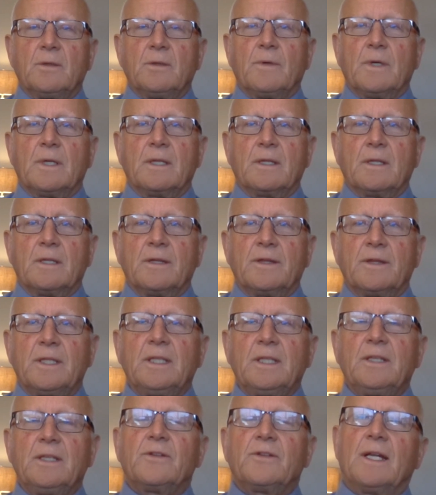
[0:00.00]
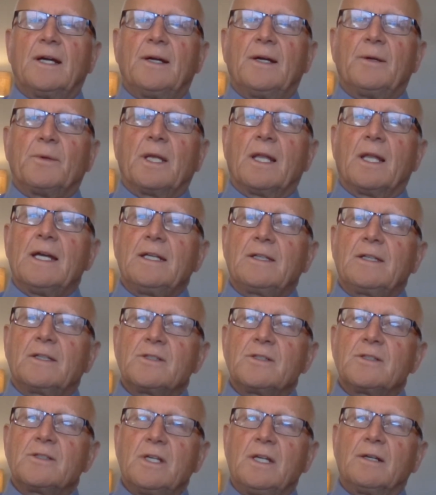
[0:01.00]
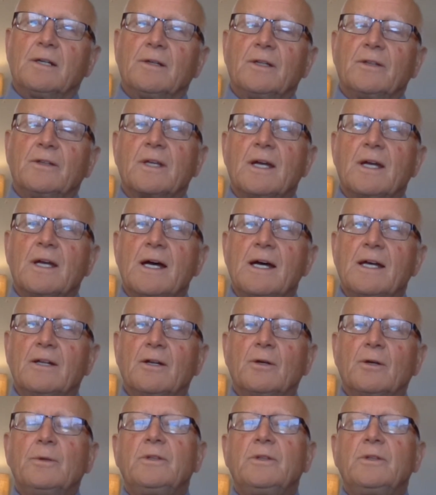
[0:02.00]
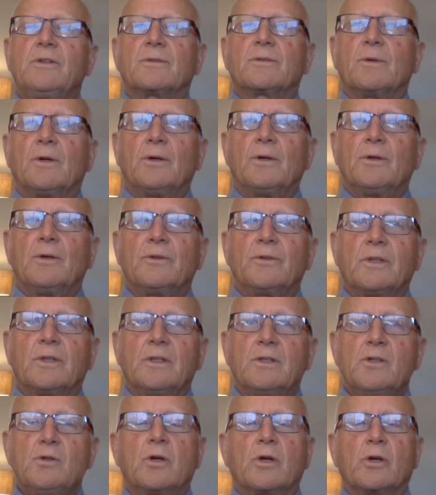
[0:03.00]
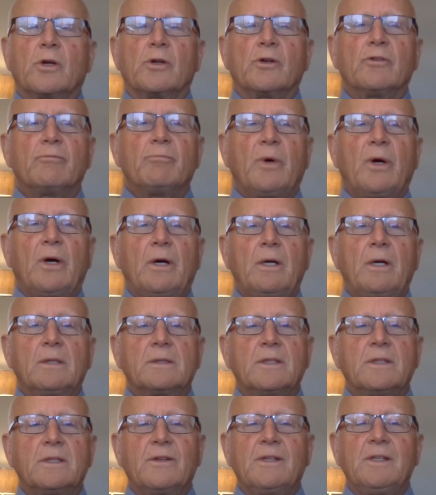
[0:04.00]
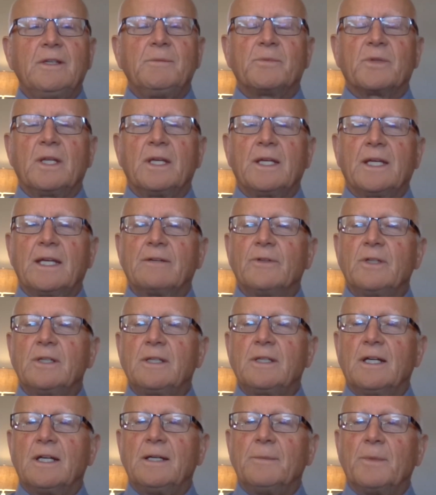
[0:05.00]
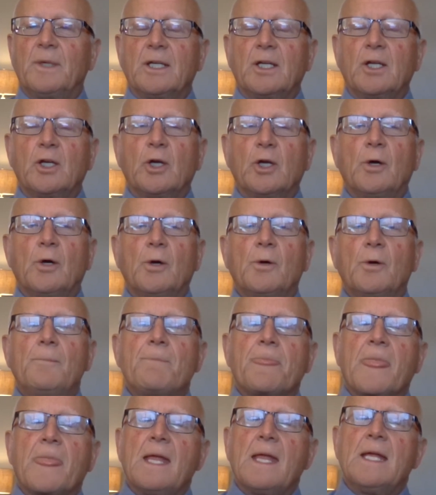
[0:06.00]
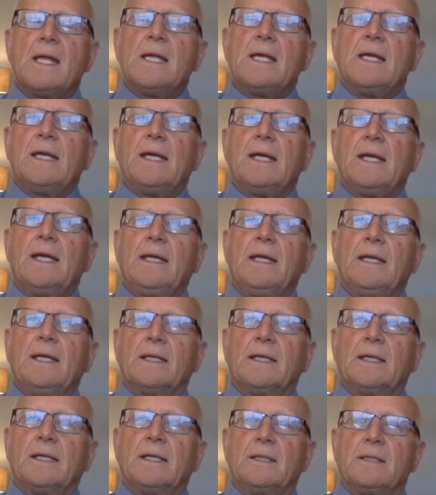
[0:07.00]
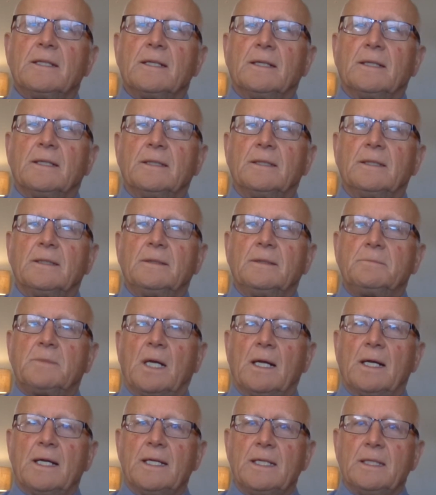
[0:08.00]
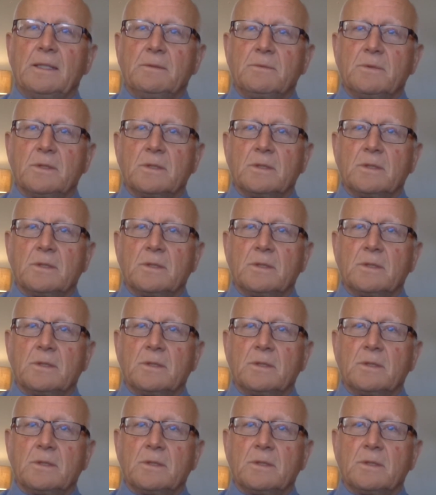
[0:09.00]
one of the things that I would like to share is God always throws a new curveball. It seems like every time I go, and uh, I,